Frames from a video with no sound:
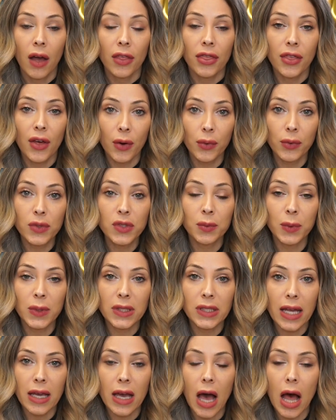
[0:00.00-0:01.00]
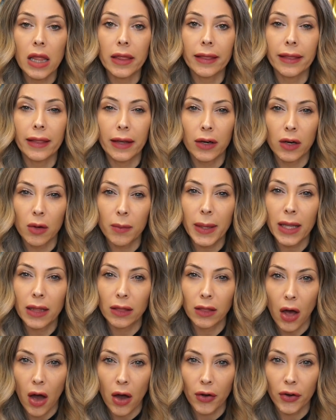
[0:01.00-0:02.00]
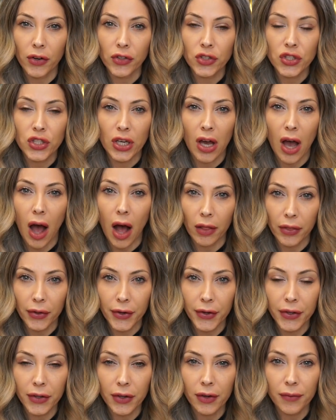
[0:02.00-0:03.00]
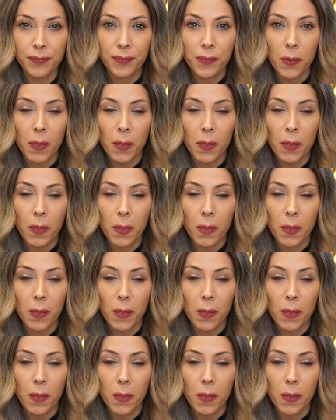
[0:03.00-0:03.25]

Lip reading: Those will take a little bit longer to color